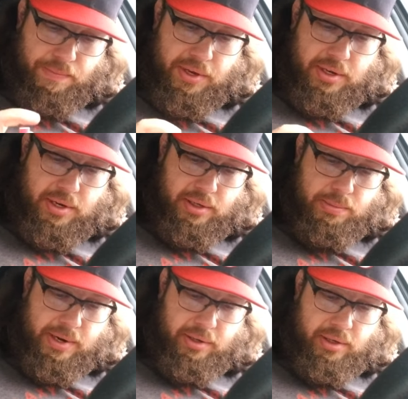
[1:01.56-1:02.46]
It does,
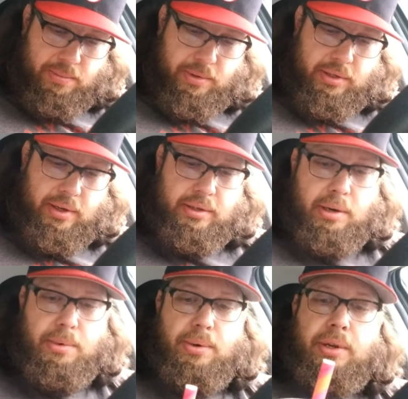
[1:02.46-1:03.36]
barely. It sounds like
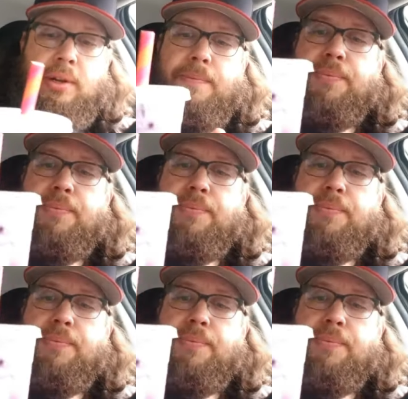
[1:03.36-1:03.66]
it broke it.